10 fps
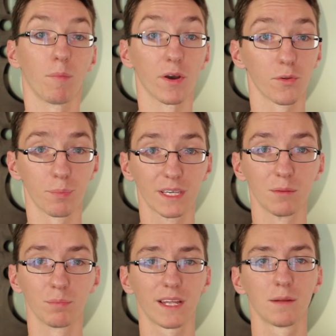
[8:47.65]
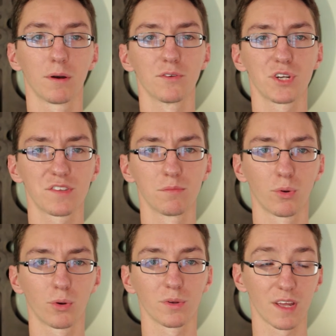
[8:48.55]
My other big complaint about Jason
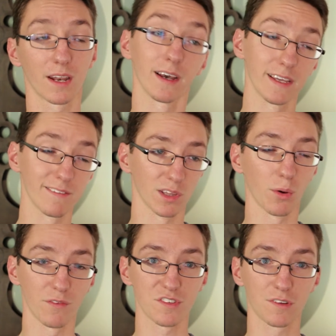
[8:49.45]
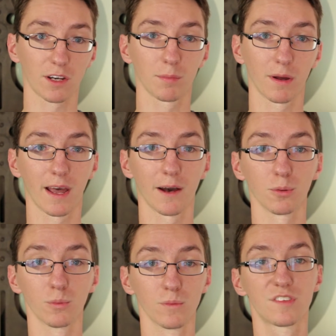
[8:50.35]
Bourne was that even though I've just talked about
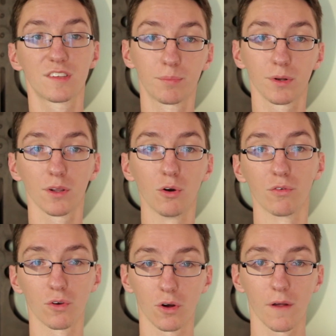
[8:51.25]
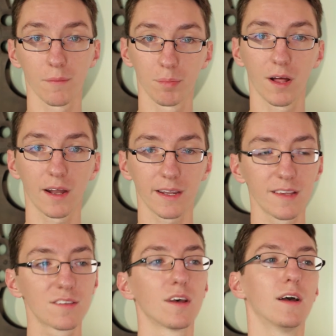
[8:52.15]
how simple overall the plot
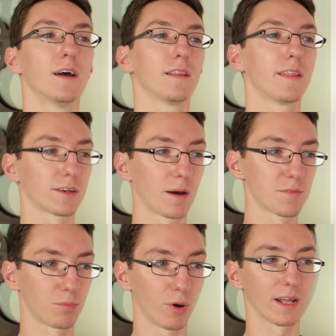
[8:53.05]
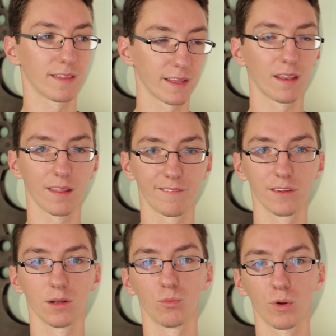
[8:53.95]
is, there comes a point at the end of the
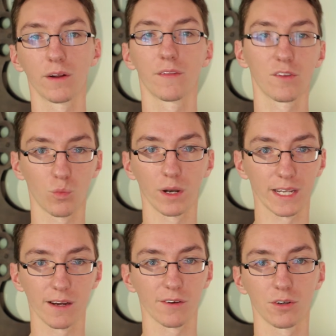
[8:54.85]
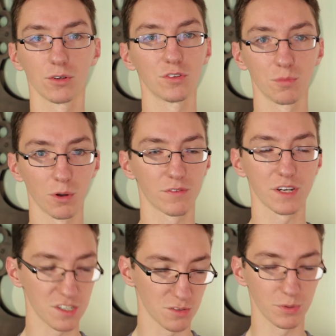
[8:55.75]
film where there's one character whose
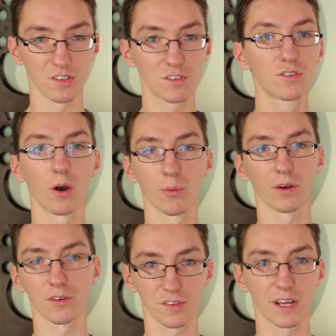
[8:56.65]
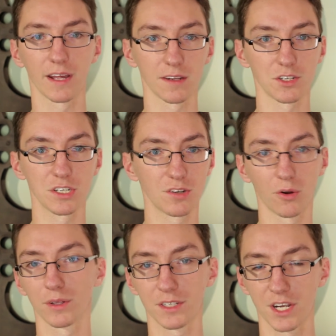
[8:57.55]
motivations we just don't understand, and she
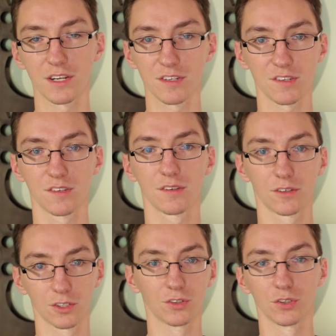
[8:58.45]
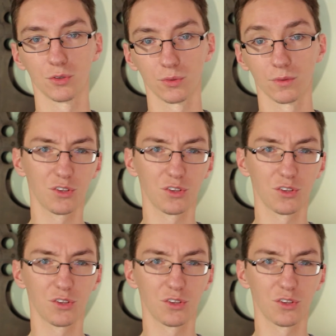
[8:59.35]
totally changes her tune.